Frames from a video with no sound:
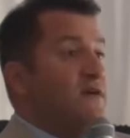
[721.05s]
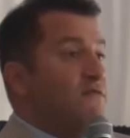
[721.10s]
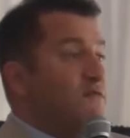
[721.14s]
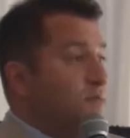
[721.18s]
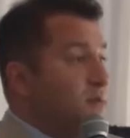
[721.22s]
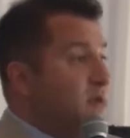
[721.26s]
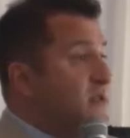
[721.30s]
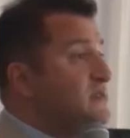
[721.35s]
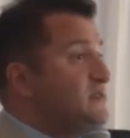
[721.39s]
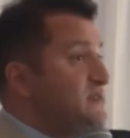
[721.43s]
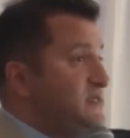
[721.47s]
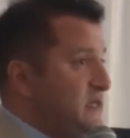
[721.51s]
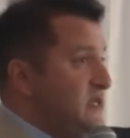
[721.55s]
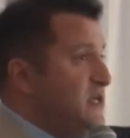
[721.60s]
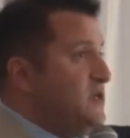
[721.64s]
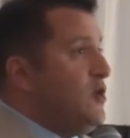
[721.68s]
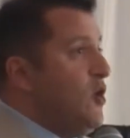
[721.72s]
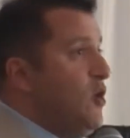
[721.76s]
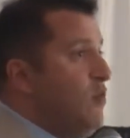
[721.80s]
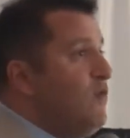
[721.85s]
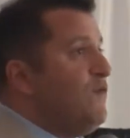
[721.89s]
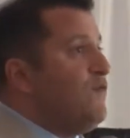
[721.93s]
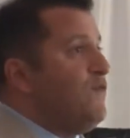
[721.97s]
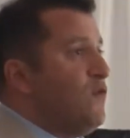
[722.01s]
never been a
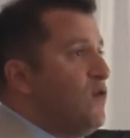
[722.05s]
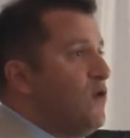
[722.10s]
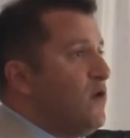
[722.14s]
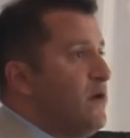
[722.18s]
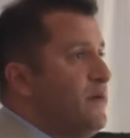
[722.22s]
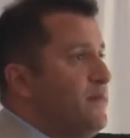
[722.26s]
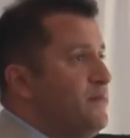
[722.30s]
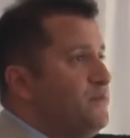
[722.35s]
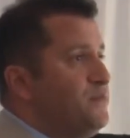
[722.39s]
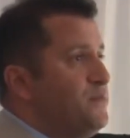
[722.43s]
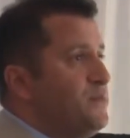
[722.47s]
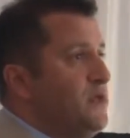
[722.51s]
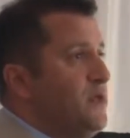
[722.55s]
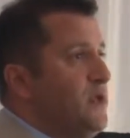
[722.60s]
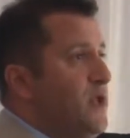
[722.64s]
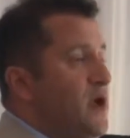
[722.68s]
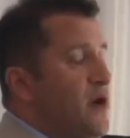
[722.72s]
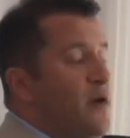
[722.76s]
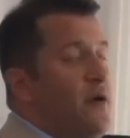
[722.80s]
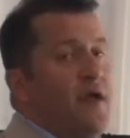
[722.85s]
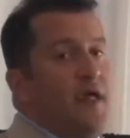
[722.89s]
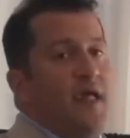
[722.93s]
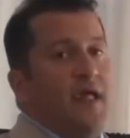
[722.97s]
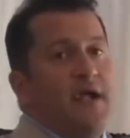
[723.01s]
CEO
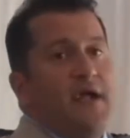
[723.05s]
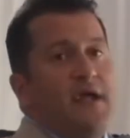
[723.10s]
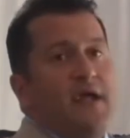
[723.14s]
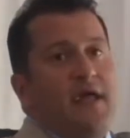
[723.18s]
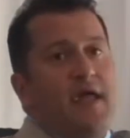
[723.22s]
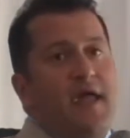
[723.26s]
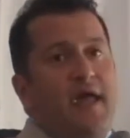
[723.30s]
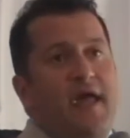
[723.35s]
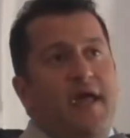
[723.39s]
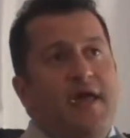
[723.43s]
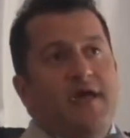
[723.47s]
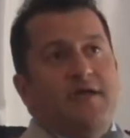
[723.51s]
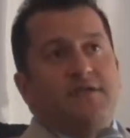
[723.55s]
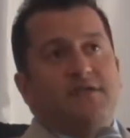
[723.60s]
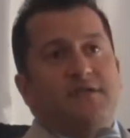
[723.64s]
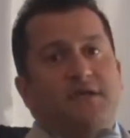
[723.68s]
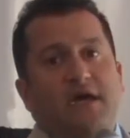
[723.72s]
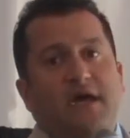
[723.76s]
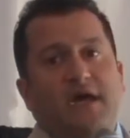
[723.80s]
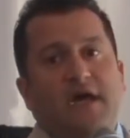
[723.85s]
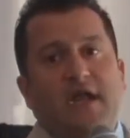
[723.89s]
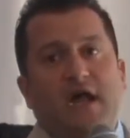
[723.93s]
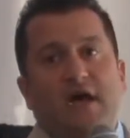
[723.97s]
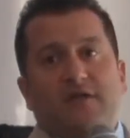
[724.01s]
before, And
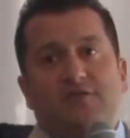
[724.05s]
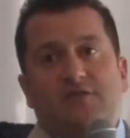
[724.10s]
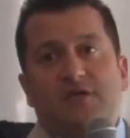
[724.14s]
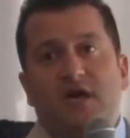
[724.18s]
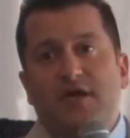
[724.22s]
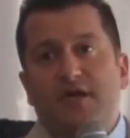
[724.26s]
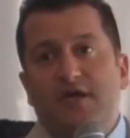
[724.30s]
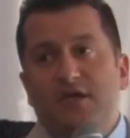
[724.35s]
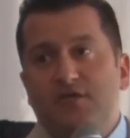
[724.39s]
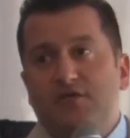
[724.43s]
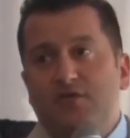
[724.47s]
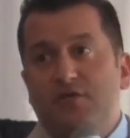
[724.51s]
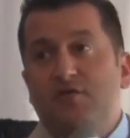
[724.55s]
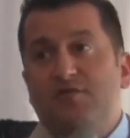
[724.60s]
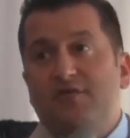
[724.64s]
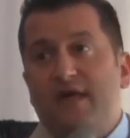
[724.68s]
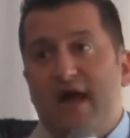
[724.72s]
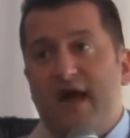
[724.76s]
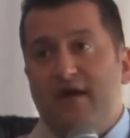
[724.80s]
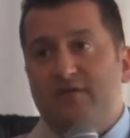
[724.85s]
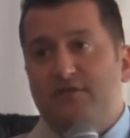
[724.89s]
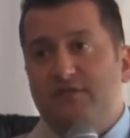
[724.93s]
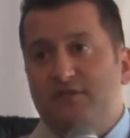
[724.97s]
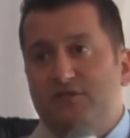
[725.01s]
I'll tell you, in
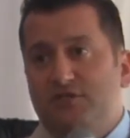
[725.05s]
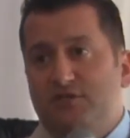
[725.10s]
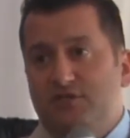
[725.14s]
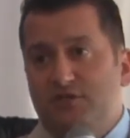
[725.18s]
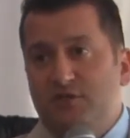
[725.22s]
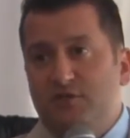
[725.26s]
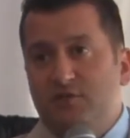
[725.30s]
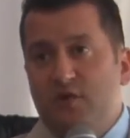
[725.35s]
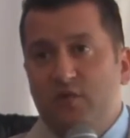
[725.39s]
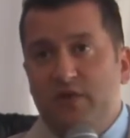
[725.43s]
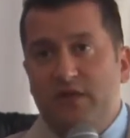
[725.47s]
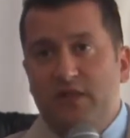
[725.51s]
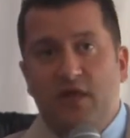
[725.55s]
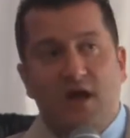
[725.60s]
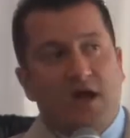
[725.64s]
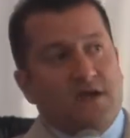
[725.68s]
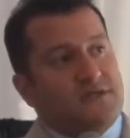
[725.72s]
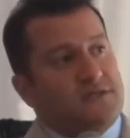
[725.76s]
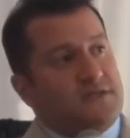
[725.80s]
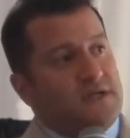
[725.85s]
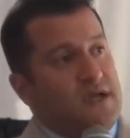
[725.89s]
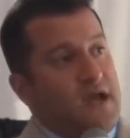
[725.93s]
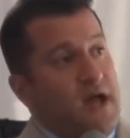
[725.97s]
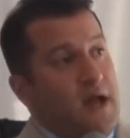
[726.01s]
2002, when we
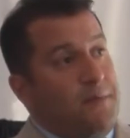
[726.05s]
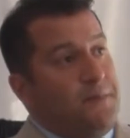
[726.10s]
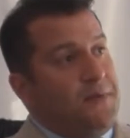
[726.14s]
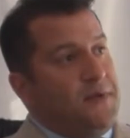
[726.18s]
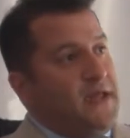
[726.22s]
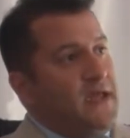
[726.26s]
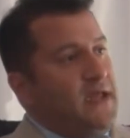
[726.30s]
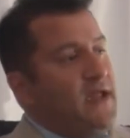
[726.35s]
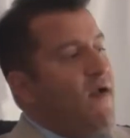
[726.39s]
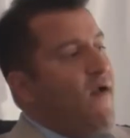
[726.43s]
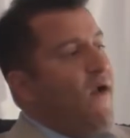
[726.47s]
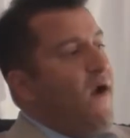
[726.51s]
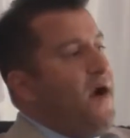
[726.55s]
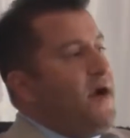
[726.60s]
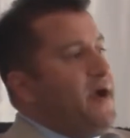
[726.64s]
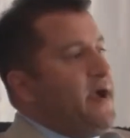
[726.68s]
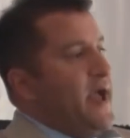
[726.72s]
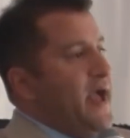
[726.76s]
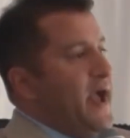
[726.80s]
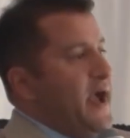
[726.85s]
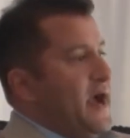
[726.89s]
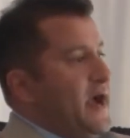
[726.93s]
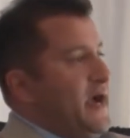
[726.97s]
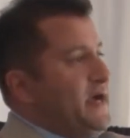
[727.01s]
launched the company,
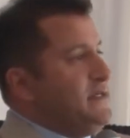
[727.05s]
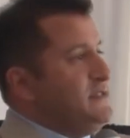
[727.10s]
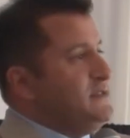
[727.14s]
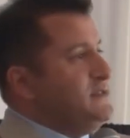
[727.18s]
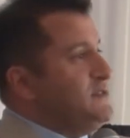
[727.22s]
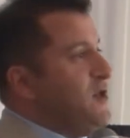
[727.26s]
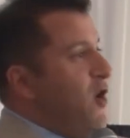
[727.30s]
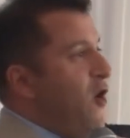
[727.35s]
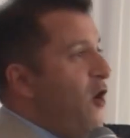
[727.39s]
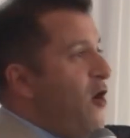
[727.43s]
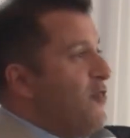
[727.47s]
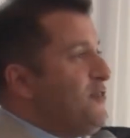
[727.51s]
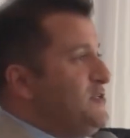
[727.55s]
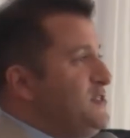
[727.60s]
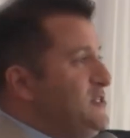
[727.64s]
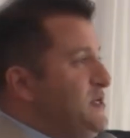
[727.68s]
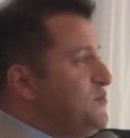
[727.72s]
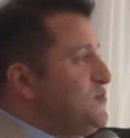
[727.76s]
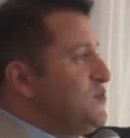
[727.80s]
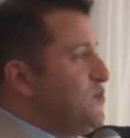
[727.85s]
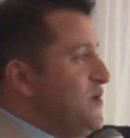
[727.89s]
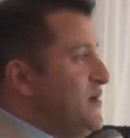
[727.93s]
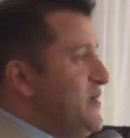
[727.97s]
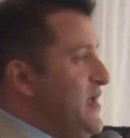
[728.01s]
all the
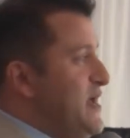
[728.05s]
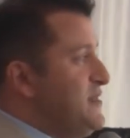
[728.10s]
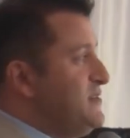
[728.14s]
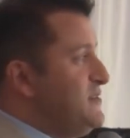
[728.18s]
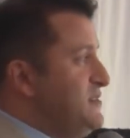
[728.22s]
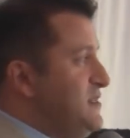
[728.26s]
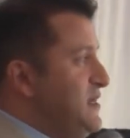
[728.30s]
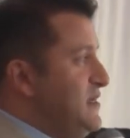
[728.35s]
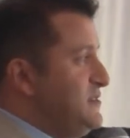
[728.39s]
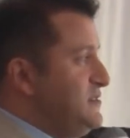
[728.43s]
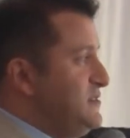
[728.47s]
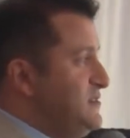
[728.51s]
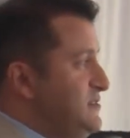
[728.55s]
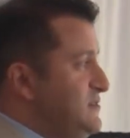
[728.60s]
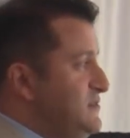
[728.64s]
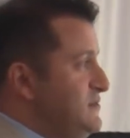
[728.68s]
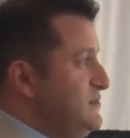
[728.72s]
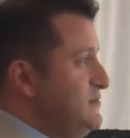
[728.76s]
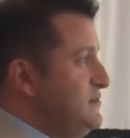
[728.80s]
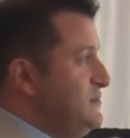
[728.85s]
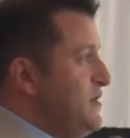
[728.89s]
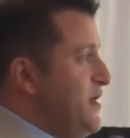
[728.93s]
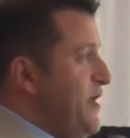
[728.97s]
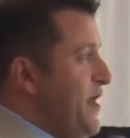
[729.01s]
chicks were against us.
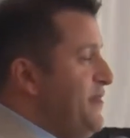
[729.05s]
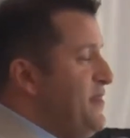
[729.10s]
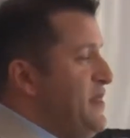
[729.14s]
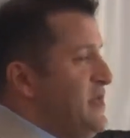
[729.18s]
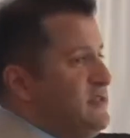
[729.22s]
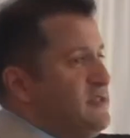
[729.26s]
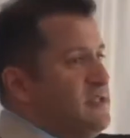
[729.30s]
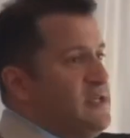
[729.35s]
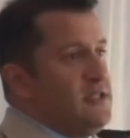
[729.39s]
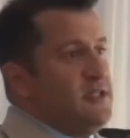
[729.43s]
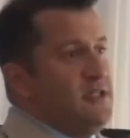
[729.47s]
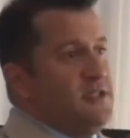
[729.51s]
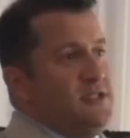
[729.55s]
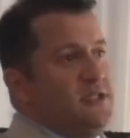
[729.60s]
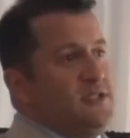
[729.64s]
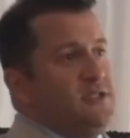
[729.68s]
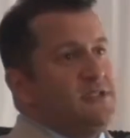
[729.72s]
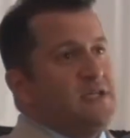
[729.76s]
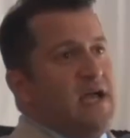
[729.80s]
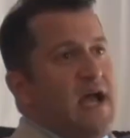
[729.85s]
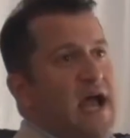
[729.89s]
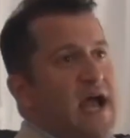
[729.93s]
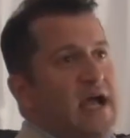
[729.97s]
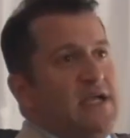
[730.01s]
They said that
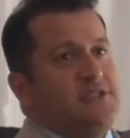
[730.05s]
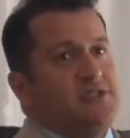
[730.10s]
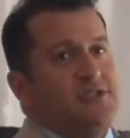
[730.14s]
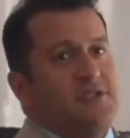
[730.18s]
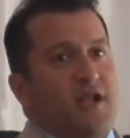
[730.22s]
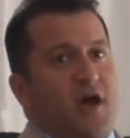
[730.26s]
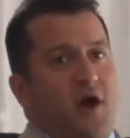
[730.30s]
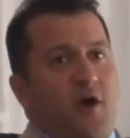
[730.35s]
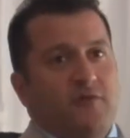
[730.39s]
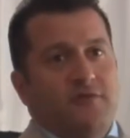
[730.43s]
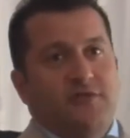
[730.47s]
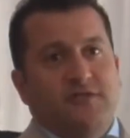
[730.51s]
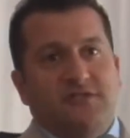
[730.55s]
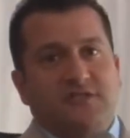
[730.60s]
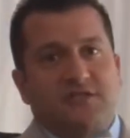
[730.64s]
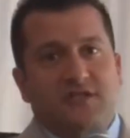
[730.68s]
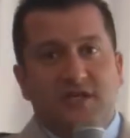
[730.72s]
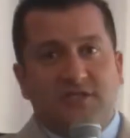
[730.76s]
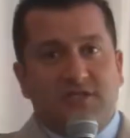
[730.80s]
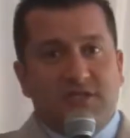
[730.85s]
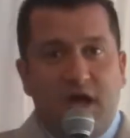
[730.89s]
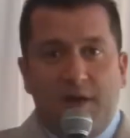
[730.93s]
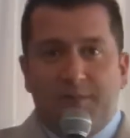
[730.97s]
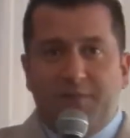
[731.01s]
these guys,
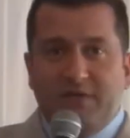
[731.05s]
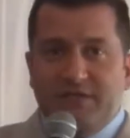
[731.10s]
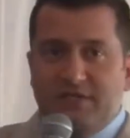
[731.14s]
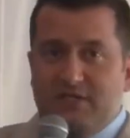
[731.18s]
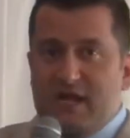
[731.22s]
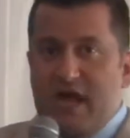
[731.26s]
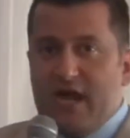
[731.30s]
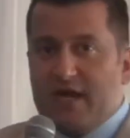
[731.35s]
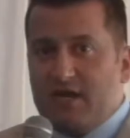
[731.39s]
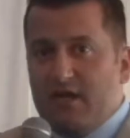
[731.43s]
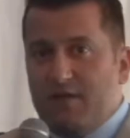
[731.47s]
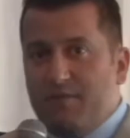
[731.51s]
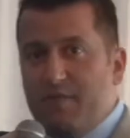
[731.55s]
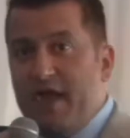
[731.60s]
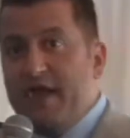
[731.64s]
this company's not going to